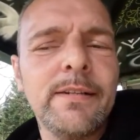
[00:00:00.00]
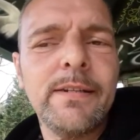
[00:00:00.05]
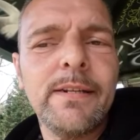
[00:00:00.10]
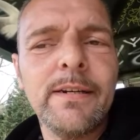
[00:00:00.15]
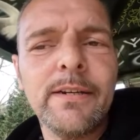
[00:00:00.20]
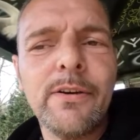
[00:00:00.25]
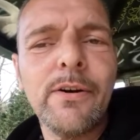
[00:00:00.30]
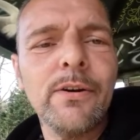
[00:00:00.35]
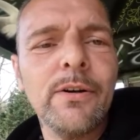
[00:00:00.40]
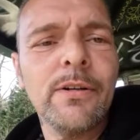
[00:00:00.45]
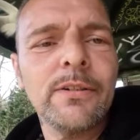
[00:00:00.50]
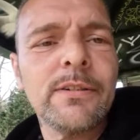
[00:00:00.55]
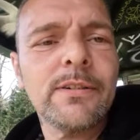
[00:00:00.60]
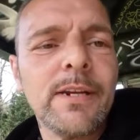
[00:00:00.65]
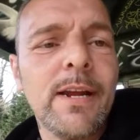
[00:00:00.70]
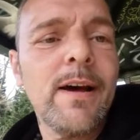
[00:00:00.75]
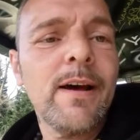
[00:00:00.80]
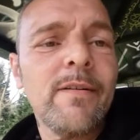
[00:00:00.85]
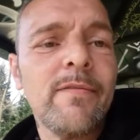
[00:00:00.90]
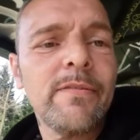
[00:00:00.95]
the girl's
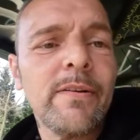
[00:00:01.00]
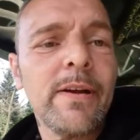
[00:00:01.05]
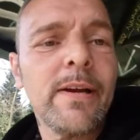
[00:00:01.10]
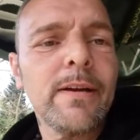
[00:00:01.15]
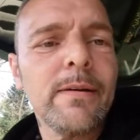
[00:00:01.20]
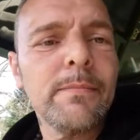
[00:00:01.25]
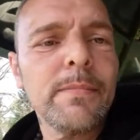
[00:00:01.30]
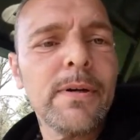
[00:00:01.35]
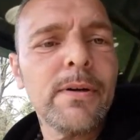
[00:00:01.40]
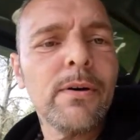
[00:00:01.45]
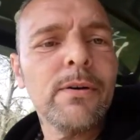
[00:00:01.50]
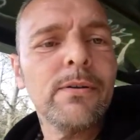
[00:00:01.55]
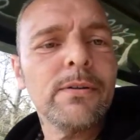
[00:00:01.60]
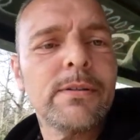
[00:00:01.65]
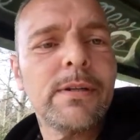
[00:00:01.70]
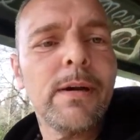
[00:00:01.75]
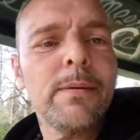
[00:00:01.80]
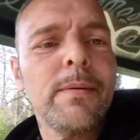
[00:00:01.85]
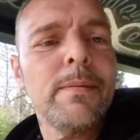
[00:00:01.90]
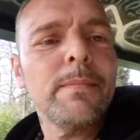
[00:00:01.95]
laughing,
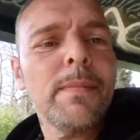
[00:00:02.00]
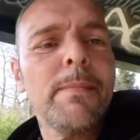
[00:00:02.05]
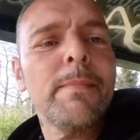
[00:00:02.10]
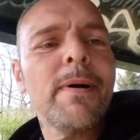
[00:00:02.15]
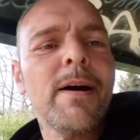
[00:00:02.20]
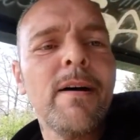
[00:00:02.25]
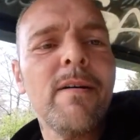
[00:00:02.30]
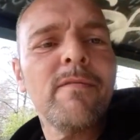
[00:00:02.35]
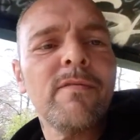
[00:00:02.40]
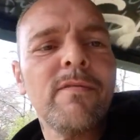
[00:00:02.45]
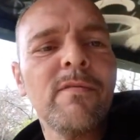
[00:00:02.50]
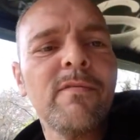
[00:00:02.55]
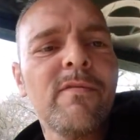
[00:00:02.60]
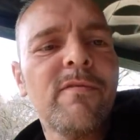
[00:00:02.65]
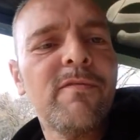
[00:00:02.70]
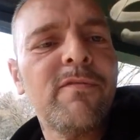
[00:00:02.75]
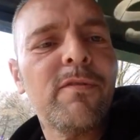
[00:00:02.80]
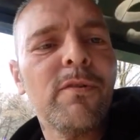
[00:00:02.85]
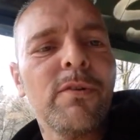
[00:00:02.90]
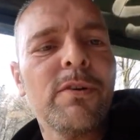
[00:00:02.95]
because I'm my mom from
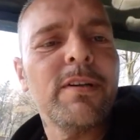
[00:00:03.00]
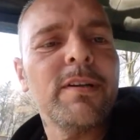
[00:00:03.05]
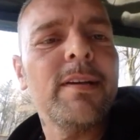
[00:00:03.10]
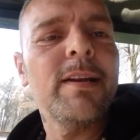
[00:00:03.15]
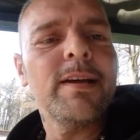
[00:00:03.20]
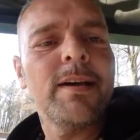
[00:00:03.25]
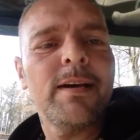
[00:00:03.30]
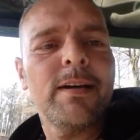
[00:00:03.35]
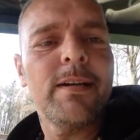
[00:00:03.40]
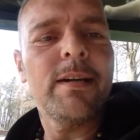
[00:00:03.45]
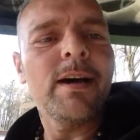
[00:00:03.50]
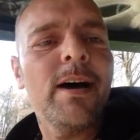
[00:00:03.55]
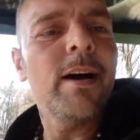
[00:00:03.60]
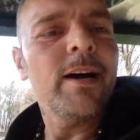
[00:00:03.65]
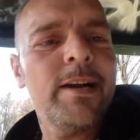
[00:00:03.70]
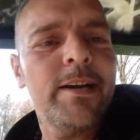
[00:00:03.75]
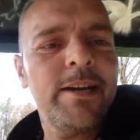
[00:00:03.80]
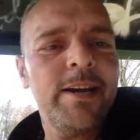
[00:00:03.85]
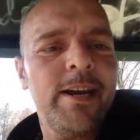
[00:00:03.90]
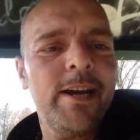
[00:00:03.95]
49
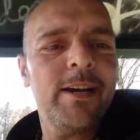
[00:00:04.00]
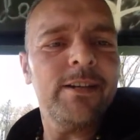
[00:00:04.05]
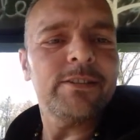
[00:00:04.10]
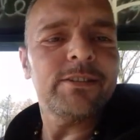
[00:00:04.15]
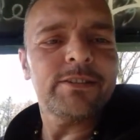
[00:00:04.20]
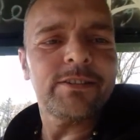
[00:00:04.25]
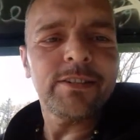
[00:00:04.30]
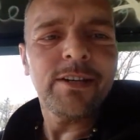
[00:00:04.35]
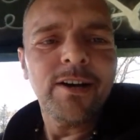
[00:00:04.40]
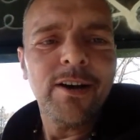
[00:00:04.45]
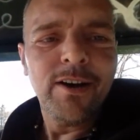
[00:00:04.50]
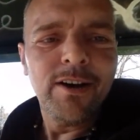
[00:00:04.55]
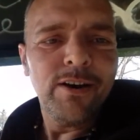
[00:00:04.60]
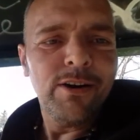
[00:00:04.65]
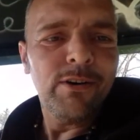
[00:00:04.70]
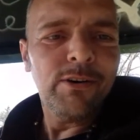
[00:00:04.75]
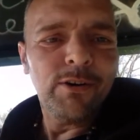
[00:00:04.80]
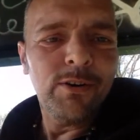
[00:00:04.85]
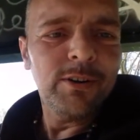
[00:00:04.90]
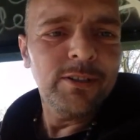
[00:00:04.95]
years
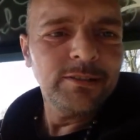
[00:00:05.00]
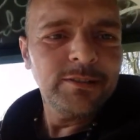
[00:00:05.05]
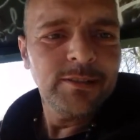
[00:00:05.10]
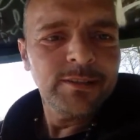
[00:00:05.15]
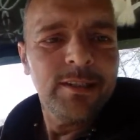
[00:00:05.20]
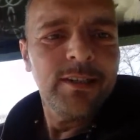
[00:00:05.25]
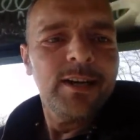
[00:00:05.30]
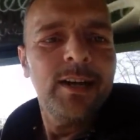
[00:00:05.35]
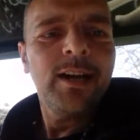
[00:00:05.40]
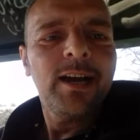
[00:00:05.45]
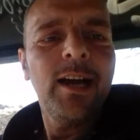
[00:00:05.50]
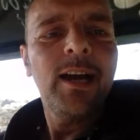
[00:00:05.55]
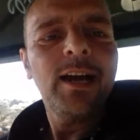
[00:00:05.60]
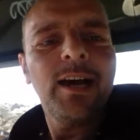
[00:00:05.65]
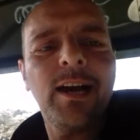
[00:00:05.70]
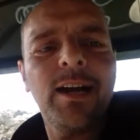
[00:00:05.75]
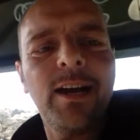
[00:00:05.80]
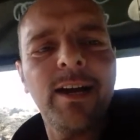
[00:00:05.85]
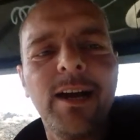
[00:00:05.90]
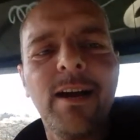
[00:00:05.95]
old,
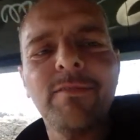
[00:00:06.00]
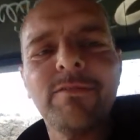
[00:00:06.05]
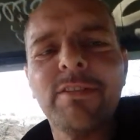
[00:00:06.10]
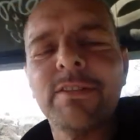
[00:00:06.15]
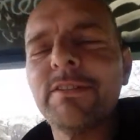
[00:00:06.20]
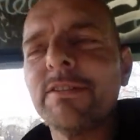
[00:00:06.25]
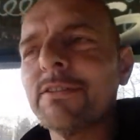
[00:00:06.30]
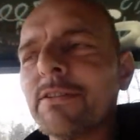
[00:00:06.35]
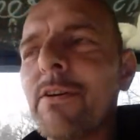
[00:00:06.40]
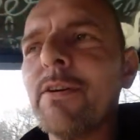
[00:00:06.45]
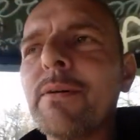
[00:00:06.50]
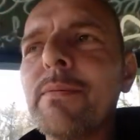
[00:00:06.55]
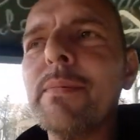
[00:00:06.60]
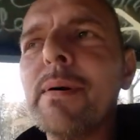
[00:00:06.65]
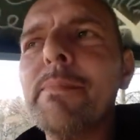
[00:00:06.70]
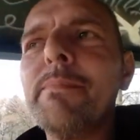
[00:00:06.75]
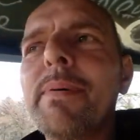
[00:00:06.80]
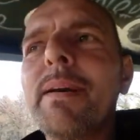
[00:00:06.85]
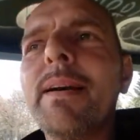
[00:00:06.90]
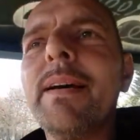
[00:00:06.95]
and I have the song on
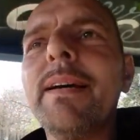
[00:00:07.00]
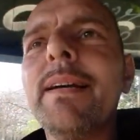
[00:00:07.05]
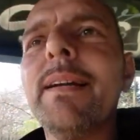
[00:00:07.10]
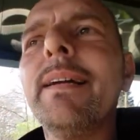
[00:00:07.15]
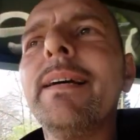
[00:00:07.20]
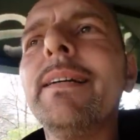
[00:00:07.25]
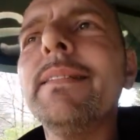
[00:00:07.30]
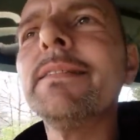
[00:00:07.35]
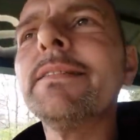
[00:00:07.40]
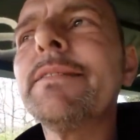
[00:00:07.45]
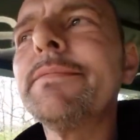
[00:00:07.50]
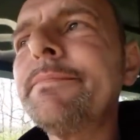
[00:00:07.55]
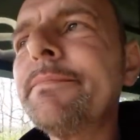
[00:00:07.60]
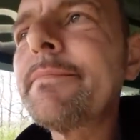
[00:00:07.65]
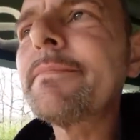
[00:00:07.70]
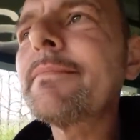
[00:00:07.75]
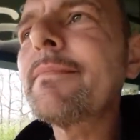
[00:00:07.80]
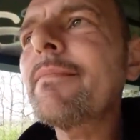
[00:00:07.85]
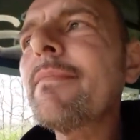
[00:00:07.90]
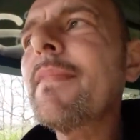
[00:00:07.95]
my playlist,
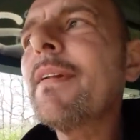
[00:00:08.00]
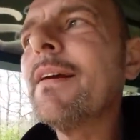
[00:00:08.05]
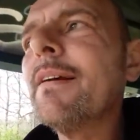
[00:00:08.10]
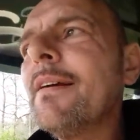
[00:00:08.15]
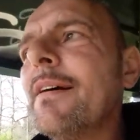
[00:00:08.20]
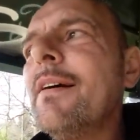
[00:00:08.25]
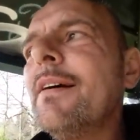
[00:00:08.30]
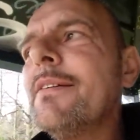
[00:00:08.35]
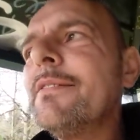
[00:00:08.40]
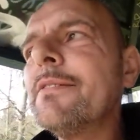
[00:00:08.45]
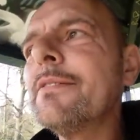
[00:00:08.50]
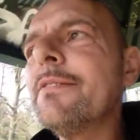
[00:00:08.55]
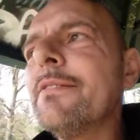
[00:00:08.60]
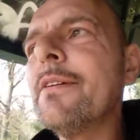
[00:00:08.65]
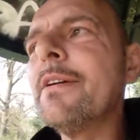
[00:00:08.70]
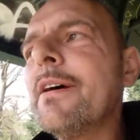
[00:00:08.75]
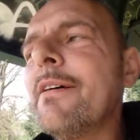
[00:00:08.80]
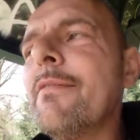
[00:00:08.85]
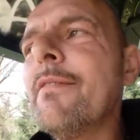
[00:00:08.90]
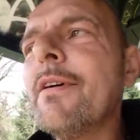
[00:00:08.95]

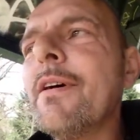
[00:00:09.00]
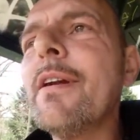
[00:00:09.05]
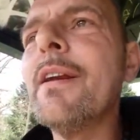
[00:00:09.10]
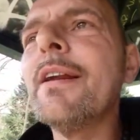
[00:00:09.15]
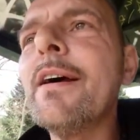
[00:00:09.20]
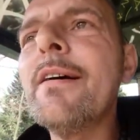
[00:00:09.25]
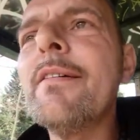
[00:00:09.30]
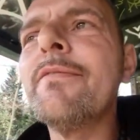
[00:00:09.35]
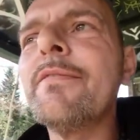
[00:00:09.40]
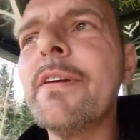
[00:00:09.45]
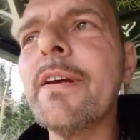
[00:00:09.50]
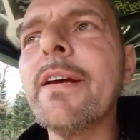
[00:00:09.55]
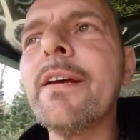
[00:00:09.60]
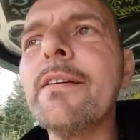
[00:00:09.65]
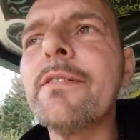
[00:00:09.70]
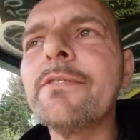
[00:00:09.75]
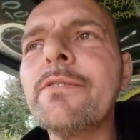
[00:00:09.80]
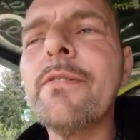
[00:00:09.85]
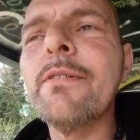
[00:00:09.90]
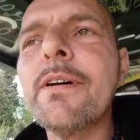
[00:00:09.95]
so they were
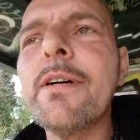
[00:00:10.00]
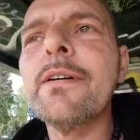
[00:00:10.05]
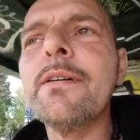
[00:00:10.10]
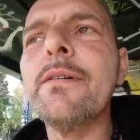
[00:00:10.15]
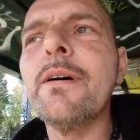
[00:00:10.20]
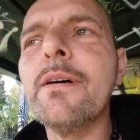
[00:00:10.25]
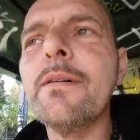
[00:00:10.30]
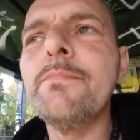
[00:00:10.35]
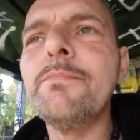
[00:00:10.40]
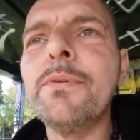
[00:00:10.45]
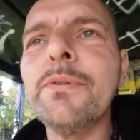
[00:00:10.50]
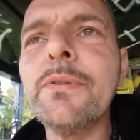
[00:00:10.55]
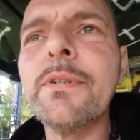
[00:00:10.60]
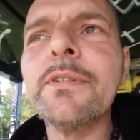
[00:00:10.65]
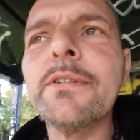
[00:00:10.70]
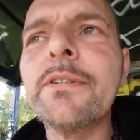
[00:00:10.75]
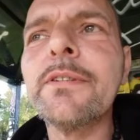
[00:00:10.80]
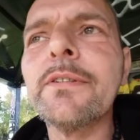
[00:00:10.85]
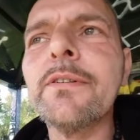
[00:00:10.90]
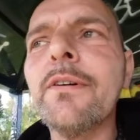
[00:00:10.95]
laughing, so I put
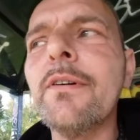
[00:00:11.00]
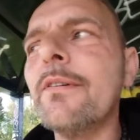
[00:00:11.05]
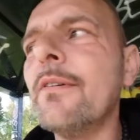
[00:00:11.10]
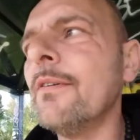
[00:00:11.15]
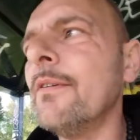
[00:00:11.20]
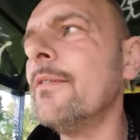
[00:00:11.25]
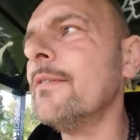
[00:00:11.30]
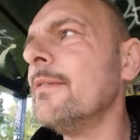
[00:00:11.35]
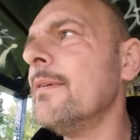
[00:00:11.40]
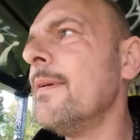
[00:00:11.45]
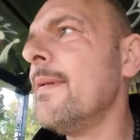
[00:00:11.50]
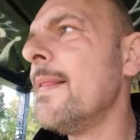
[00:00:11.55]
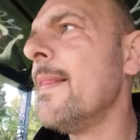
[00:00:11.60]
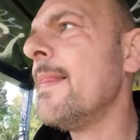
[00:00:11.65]
the song on.